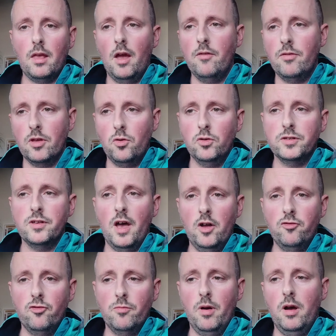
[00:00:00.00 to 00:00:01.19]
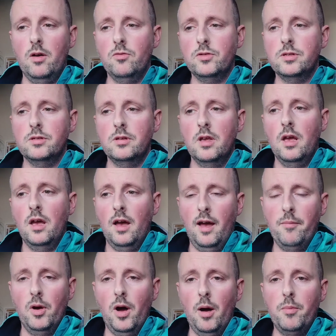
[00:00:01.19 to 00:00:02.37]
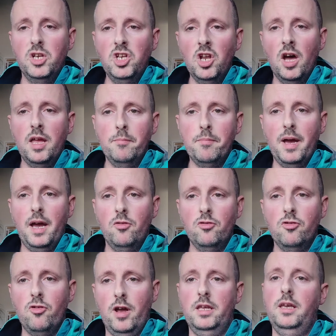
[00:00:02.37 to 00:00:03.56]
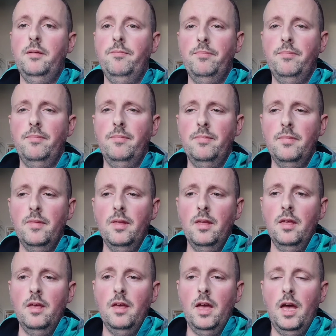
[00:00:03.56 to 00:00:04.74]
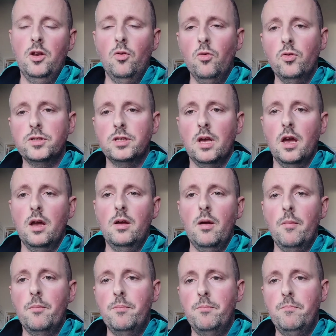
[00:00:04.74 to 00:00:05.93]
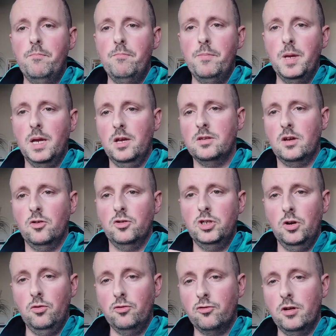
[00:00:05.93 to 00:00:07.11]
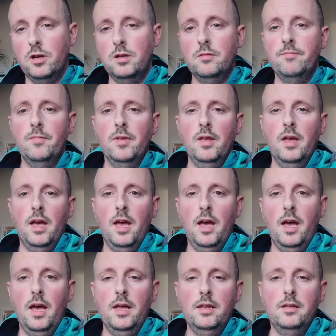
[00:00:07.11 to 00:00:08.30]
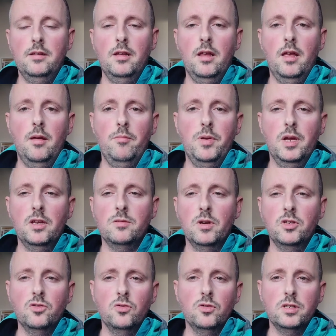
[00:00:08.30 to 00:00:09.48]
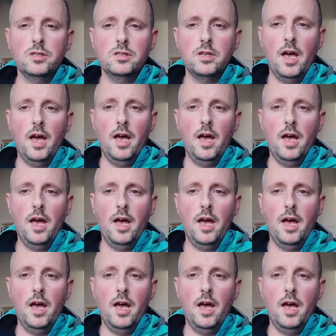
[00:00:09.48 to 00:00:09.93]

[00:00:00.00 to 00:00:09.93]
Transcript: over the course of 100 miles, I built up a £9 credit. And also, because I got children and because my daughter's